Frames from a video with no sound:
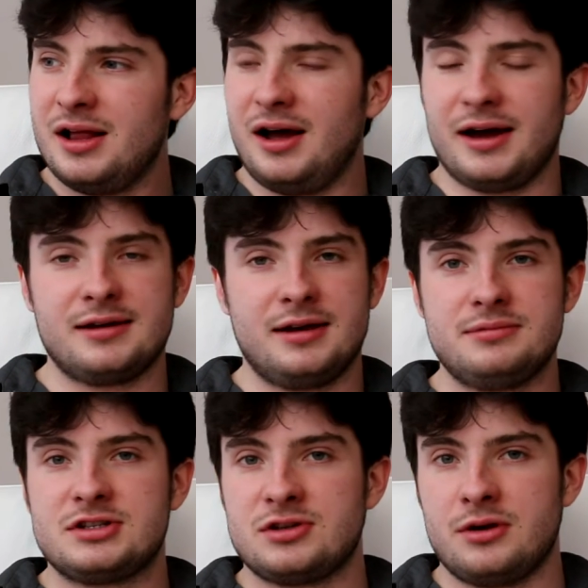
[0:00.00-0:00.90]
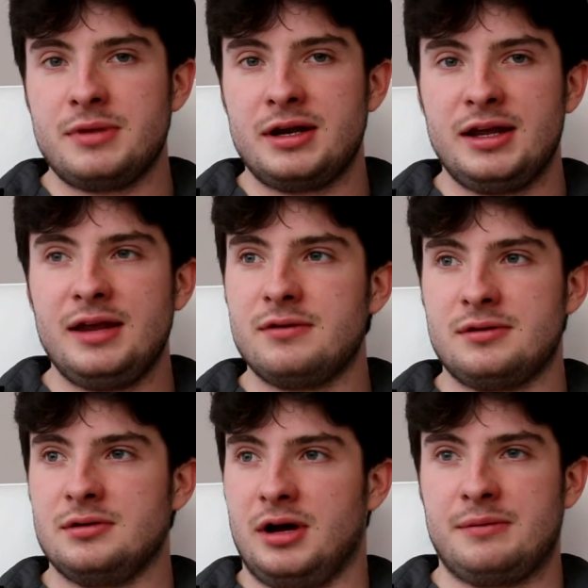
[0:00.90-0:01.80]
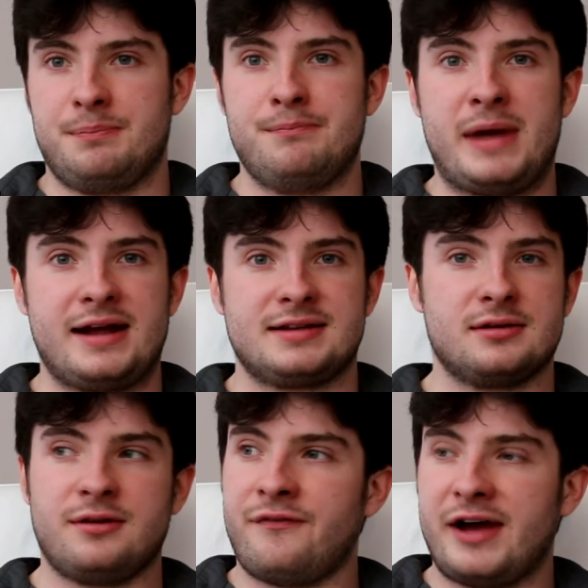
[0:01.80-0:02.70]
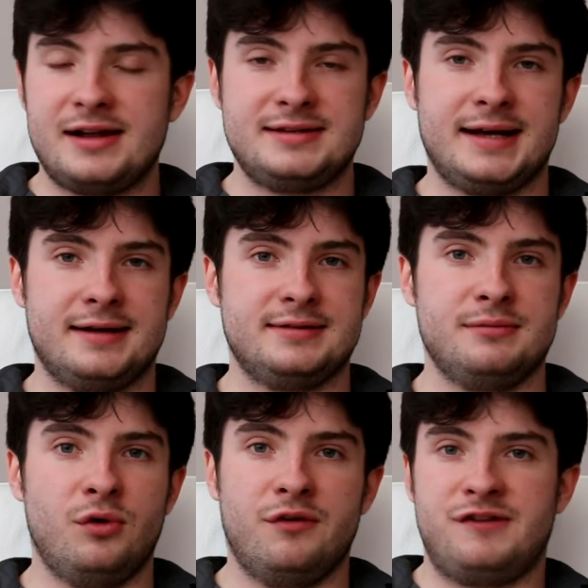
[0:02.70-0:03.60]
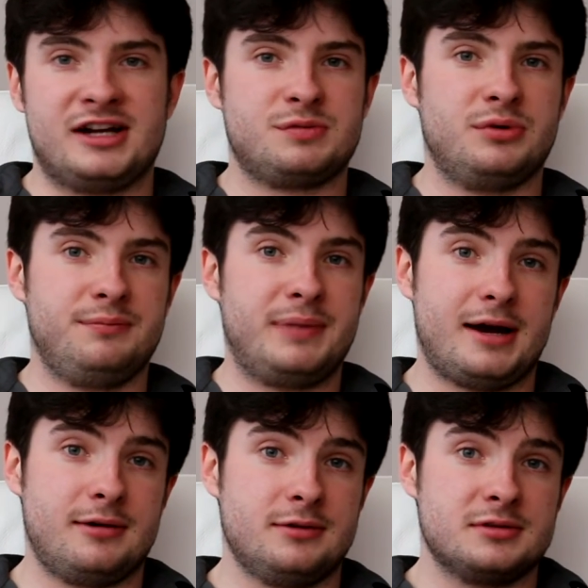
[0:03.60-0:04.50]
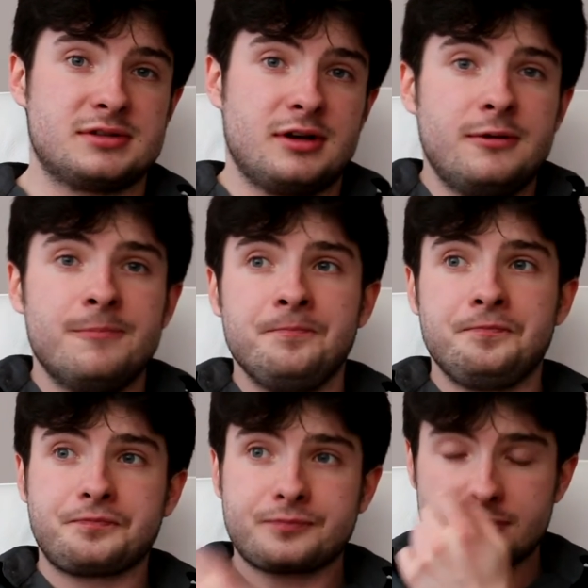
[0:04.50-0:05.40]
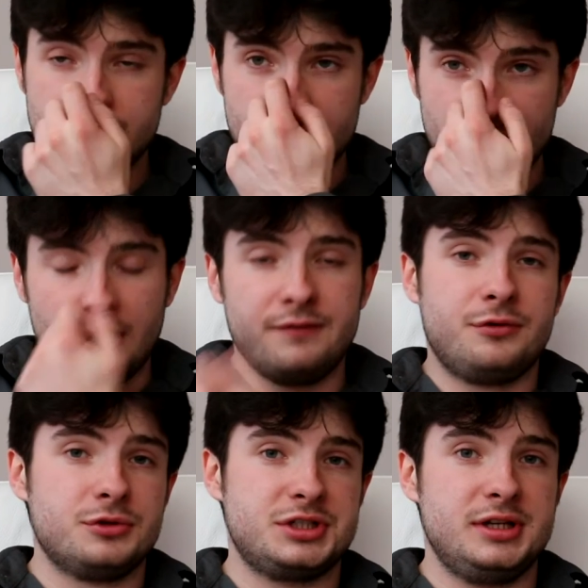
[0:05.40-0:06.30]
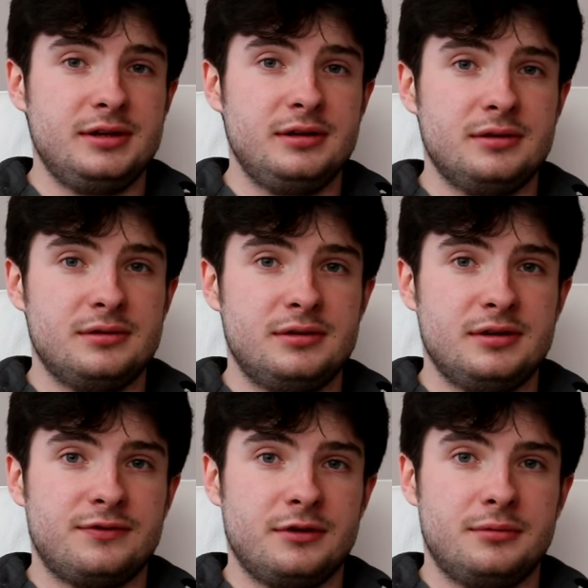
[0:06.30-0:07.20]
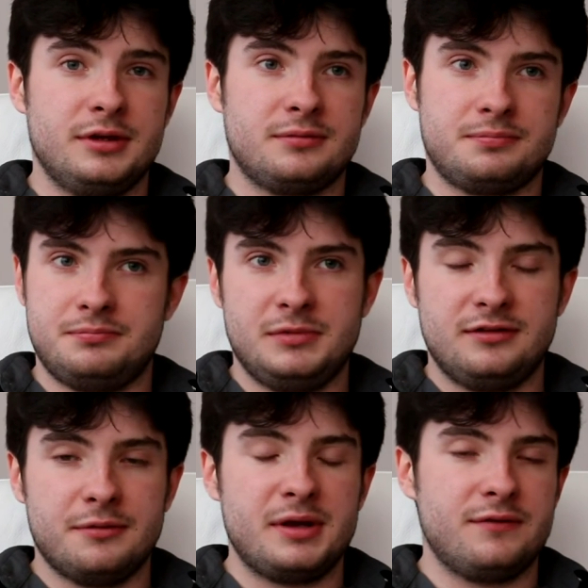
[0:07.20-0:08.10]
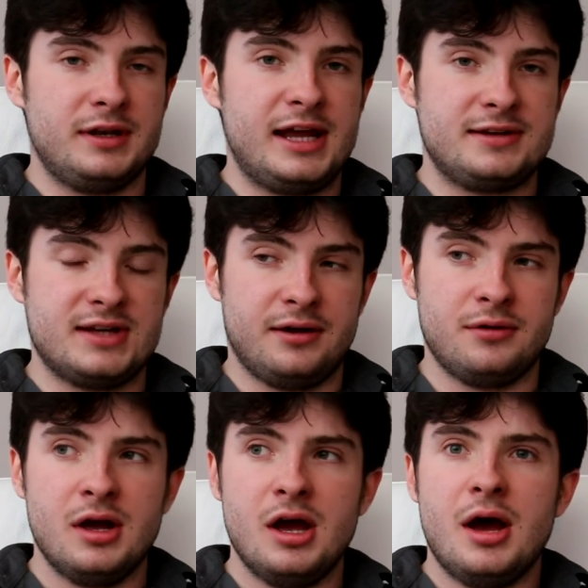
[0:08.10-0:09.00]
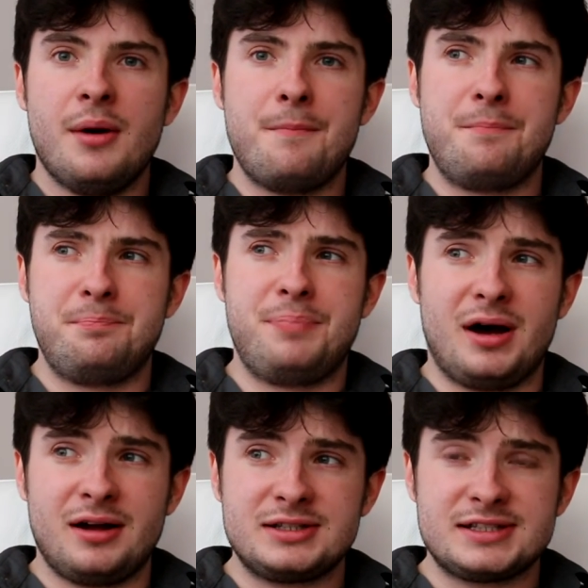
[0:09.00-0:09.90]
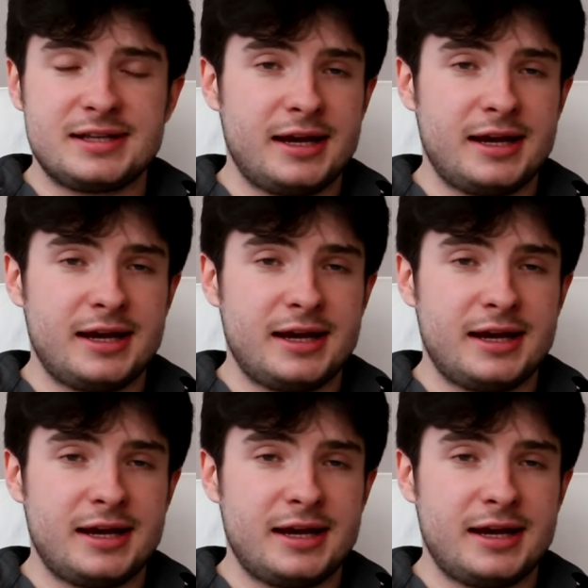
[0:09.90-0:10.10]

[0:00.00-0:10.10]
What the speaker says: I can name so many, even like Mask of the Phantasm or Flashpoint Paradox. So unfortunately, this film is a bit of a letdown. But